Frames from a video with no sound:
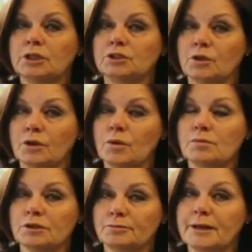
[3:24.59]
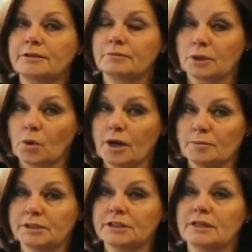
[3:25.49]
so that we respect the
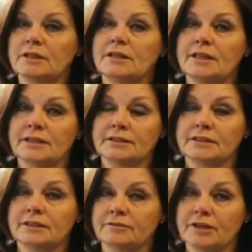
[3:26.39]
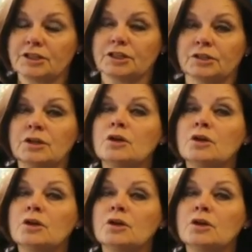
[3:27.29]
requirements under the ICSID Convention